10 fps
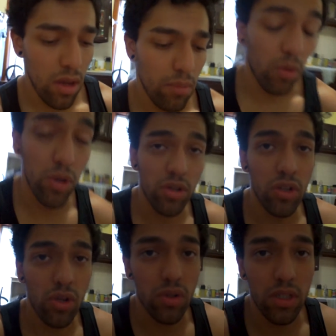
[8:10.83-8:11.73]
But what you can
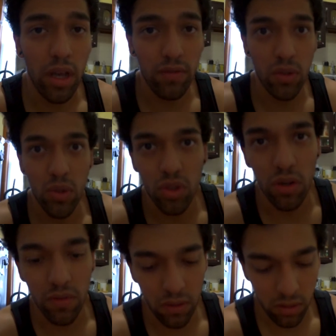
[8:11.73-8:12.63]
do is have 2
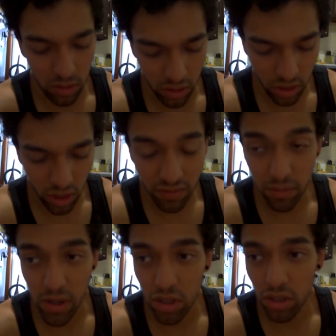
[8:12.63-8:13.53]
servings. You just have to
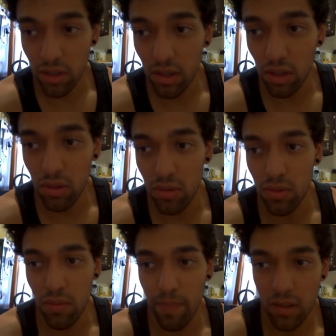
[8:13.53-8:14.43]
make sure that
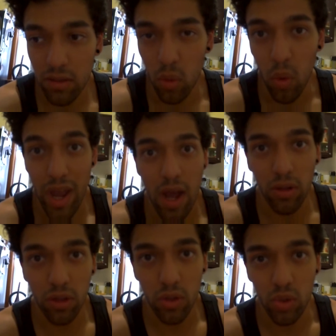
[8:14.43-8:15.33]
you weigh out
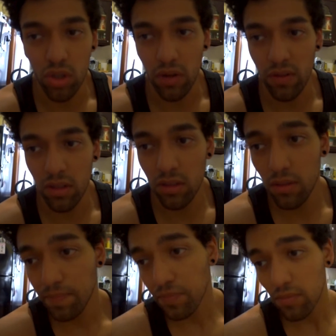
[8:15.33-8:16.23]
the 2 servings.
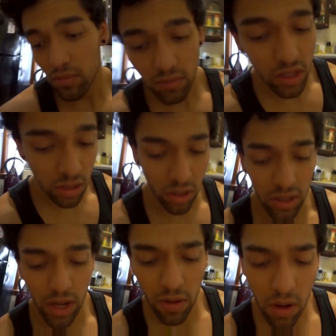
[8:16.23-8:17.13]
So
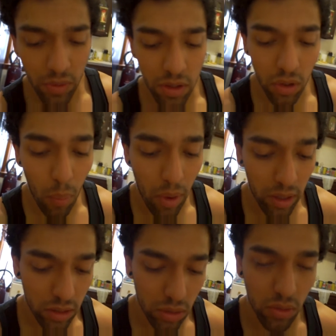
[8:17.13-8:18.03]
later on, when you go
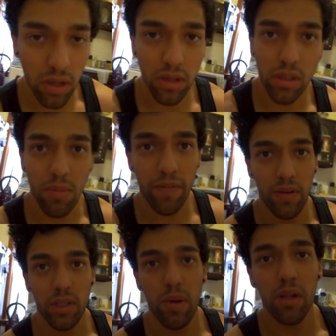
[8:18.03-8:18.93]
back to
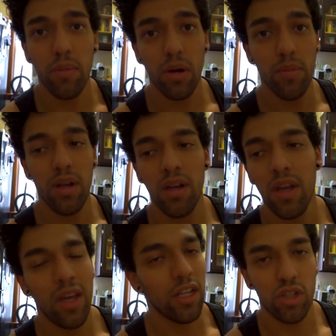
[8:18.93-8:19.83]
MyFitnessPal and put them in,
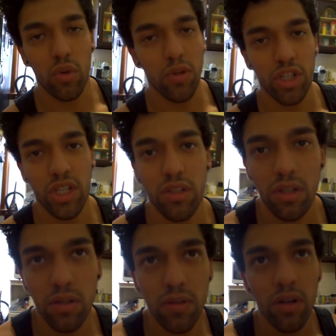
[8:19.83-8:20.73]
it's so much easier,
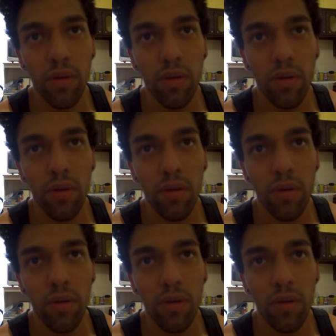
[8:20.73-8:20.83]
you know?